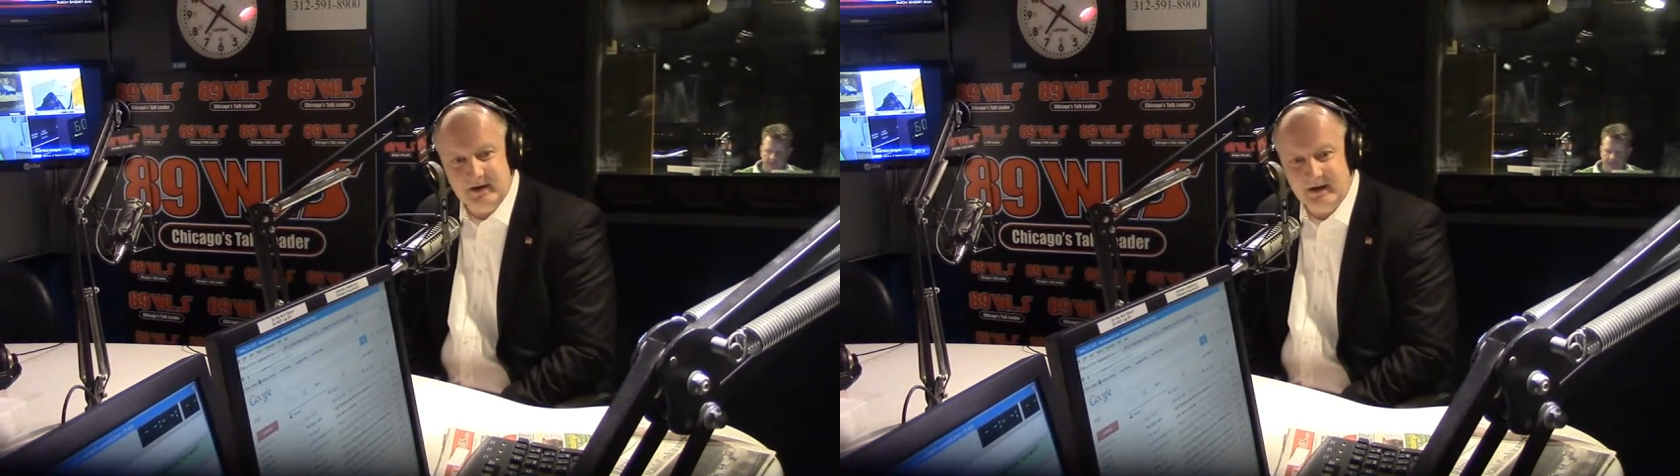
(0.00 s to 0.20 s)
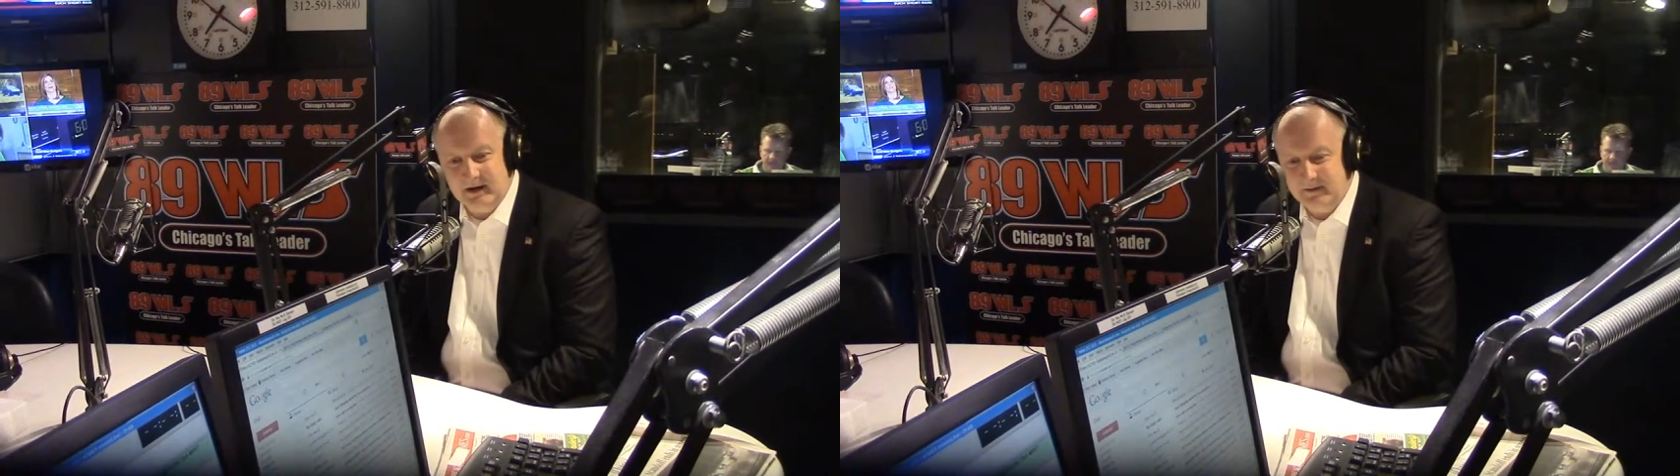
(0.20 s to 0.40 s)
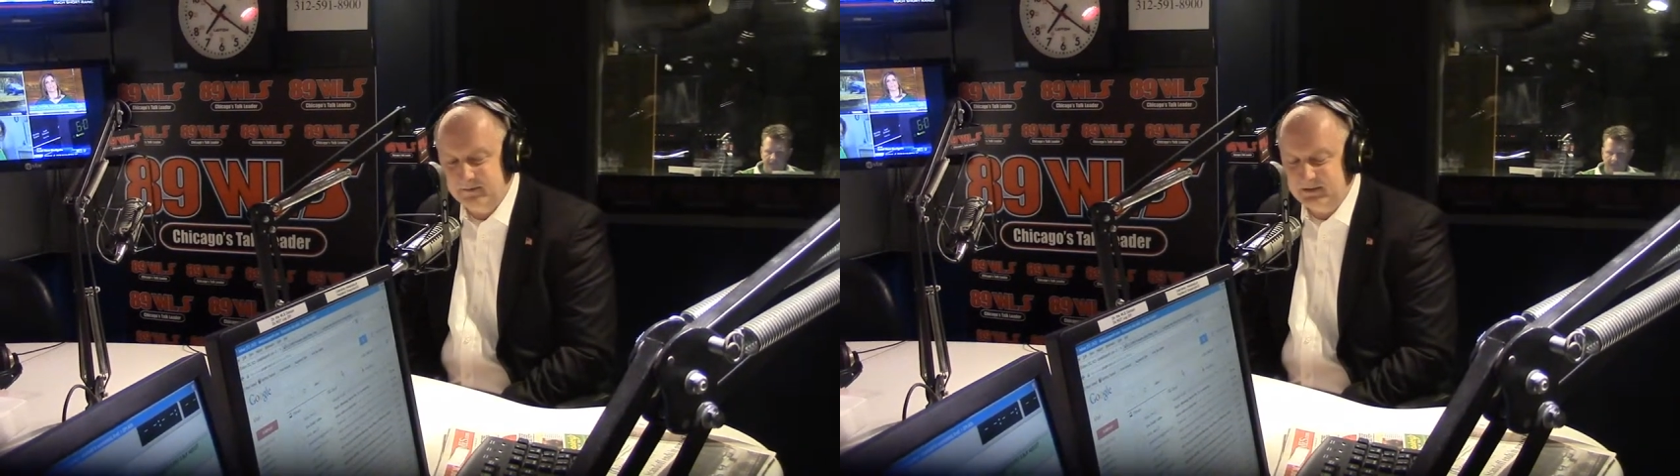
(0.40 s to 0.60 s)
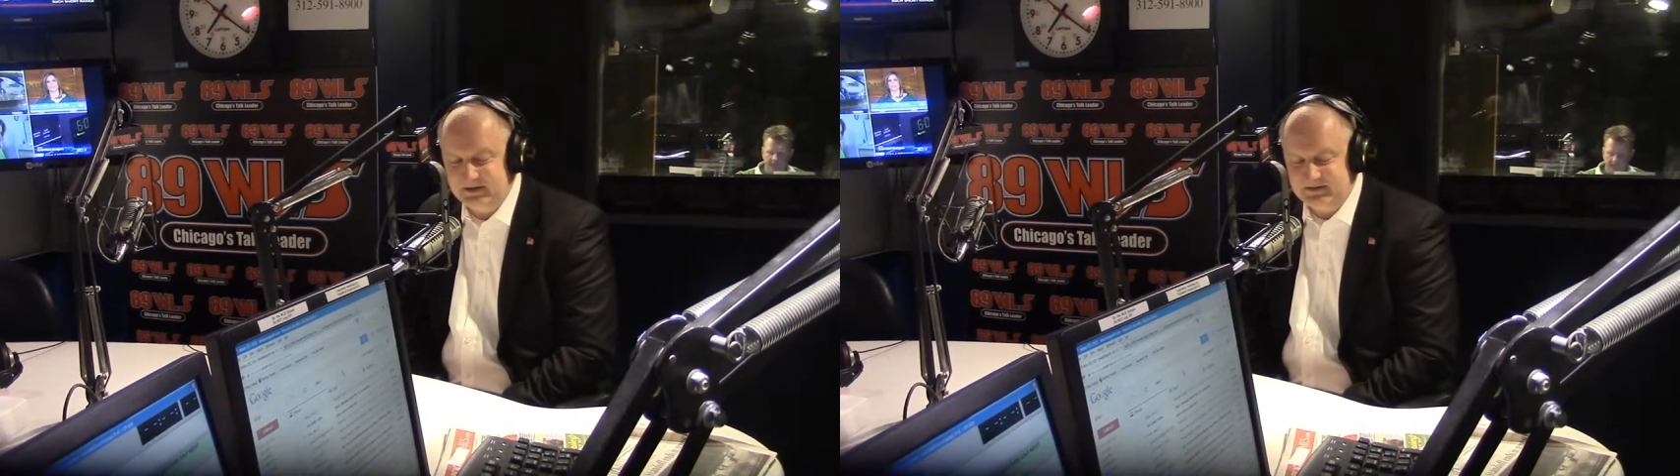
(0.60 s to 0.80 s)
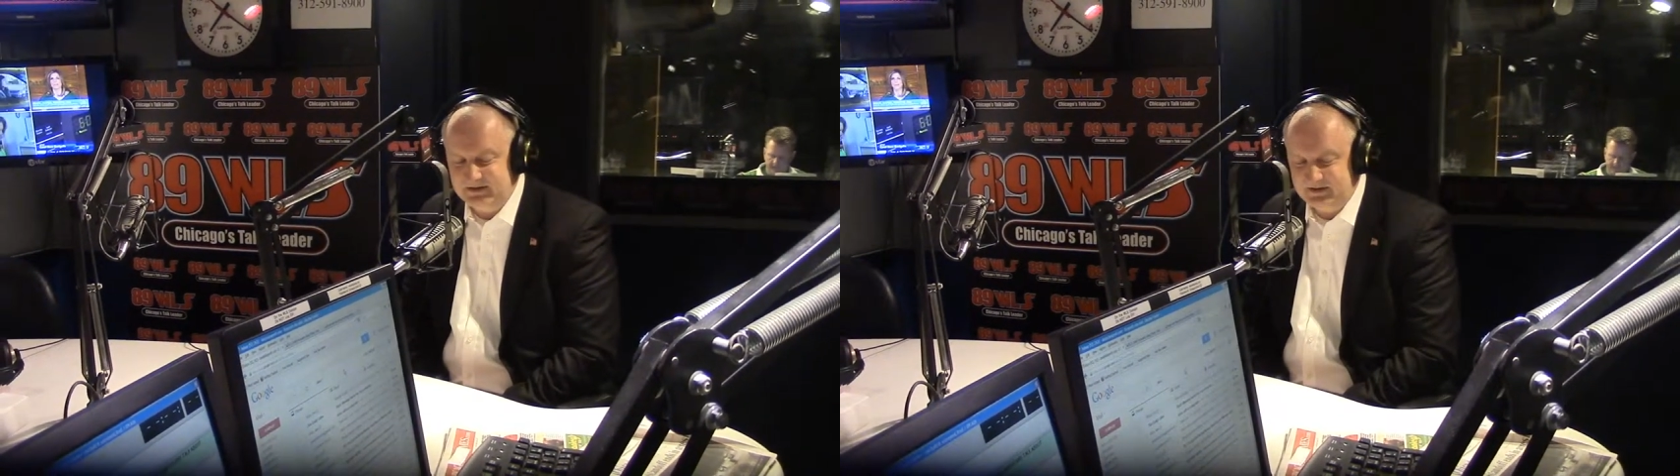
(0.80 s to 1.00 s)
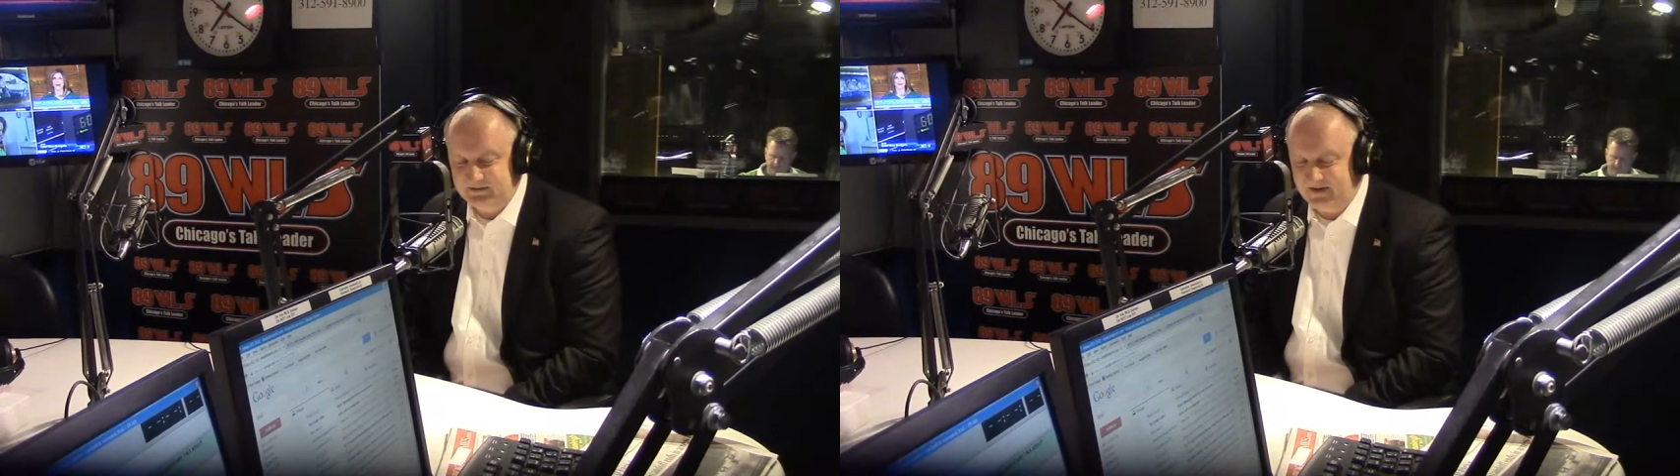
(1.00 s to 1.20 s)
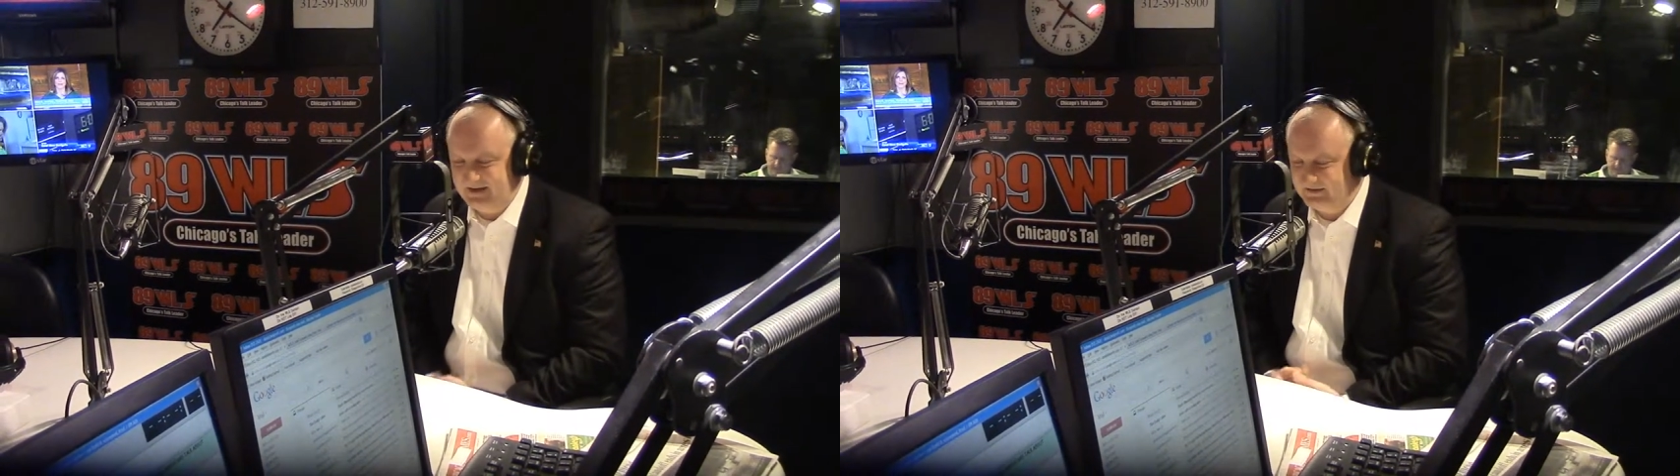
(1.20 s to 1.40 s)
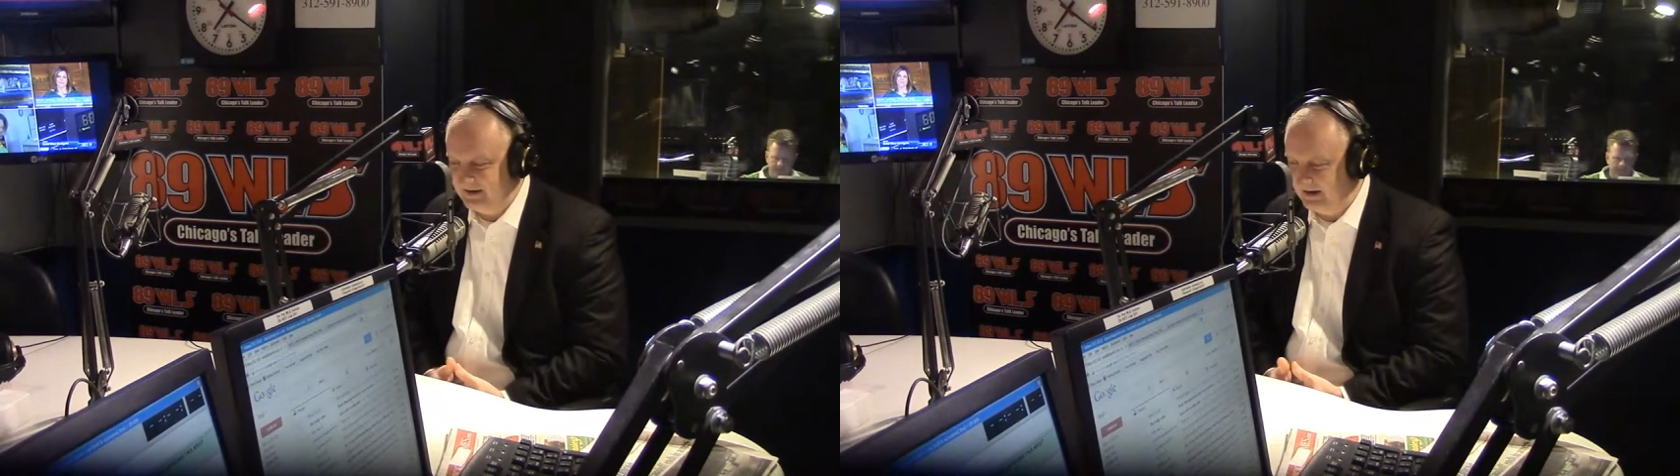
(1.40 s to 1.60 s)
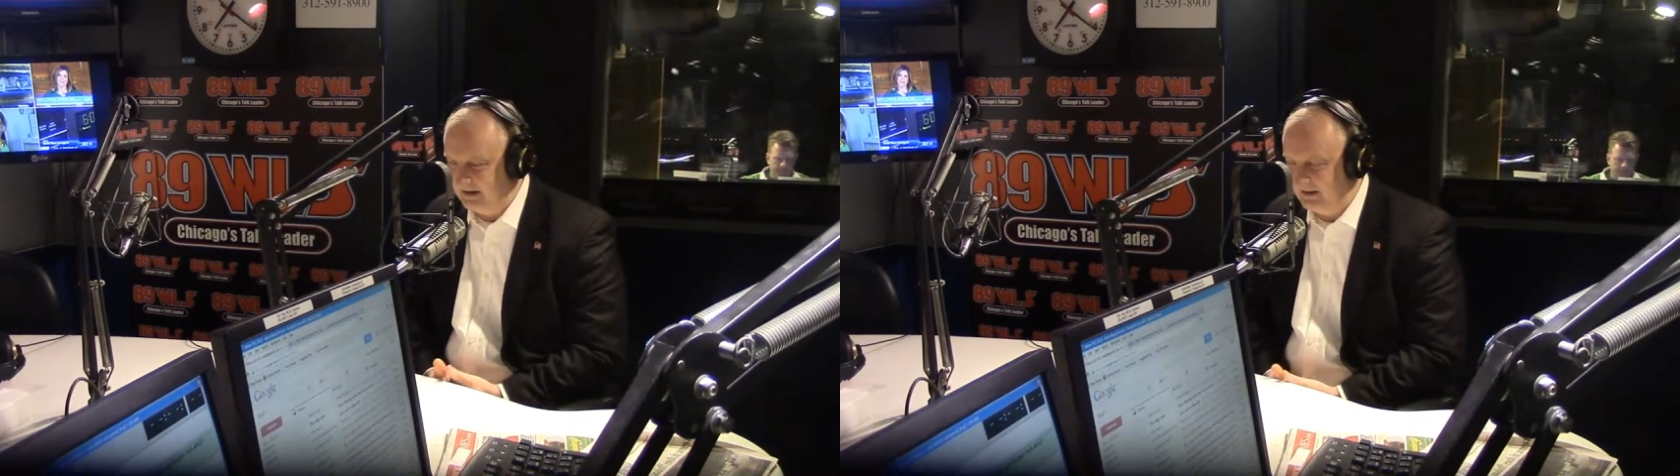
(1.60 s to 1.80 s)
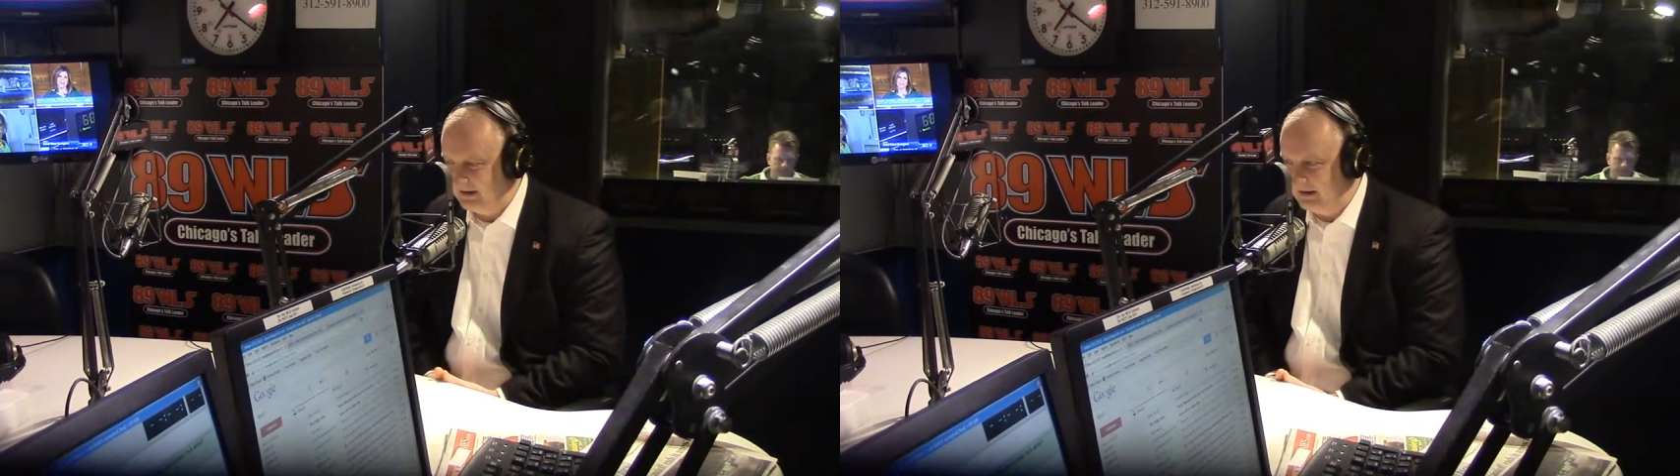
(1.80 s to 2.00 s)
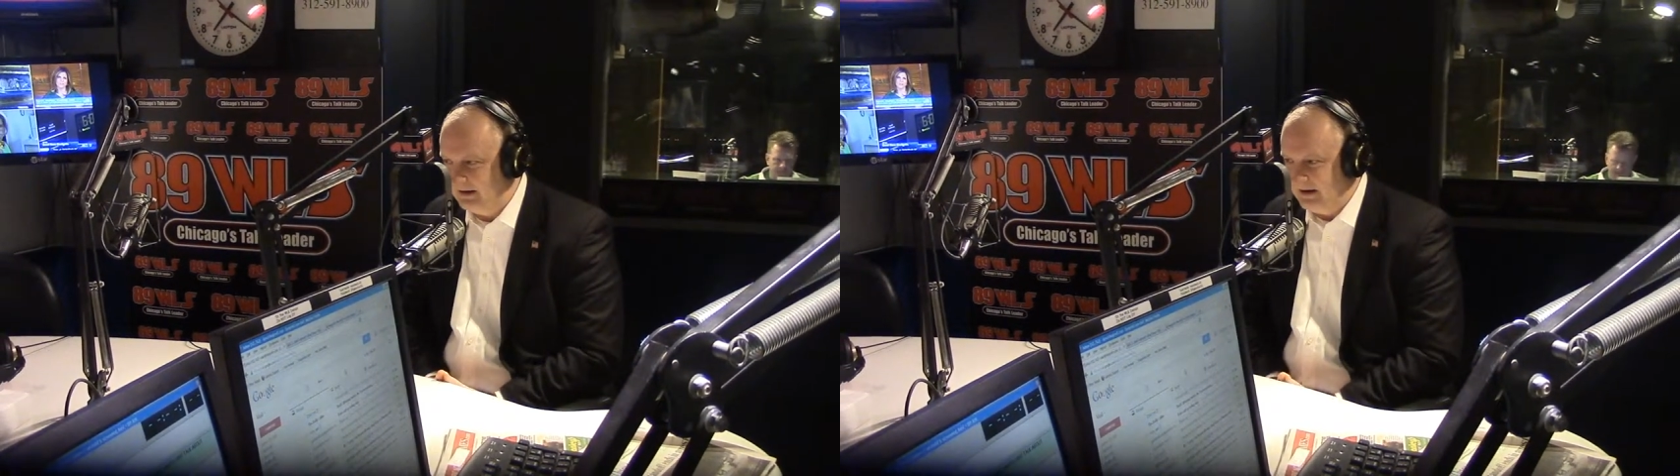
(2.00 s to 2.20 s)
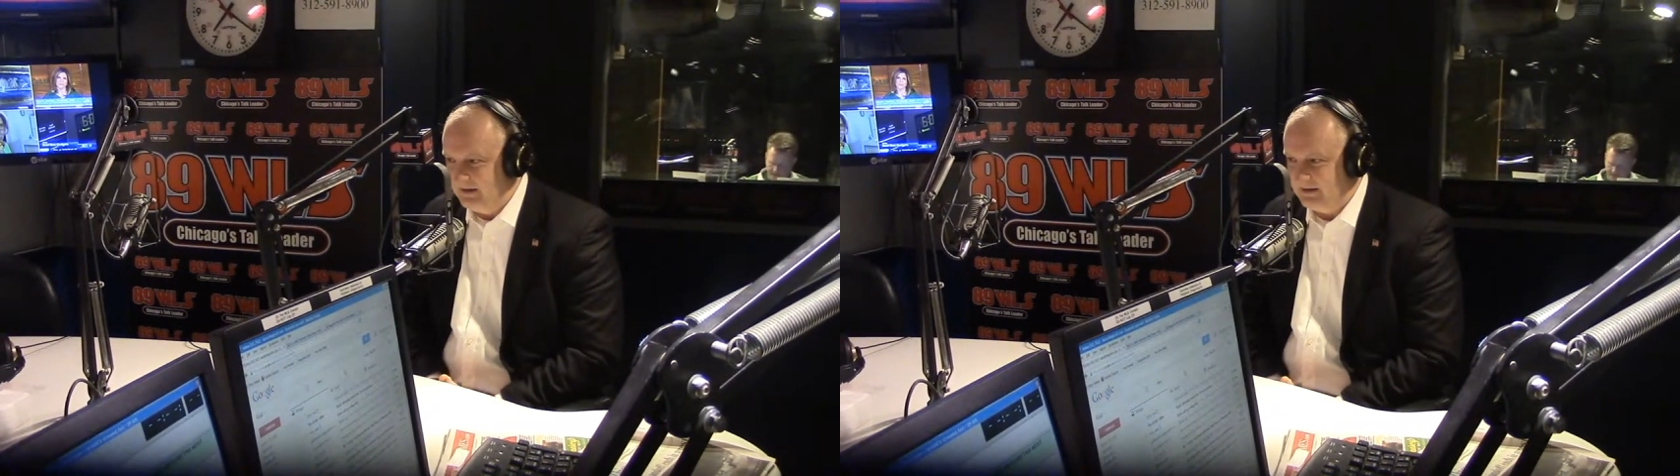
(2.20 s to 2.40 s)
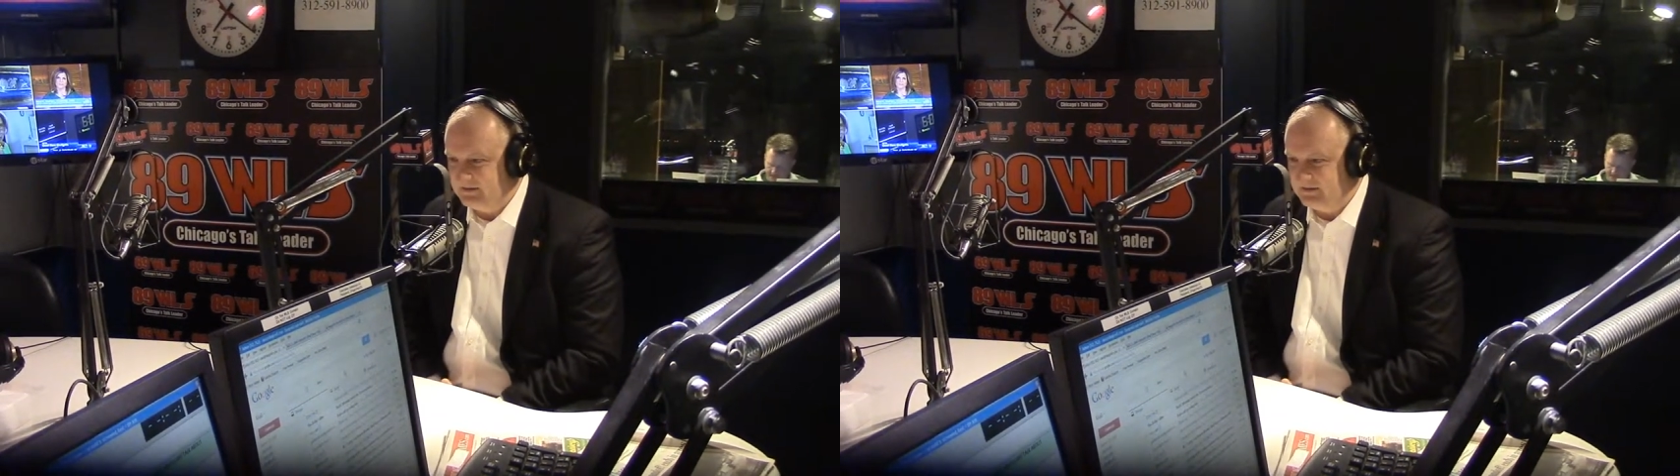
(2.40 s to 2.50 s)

Um, it's it's fascinating that that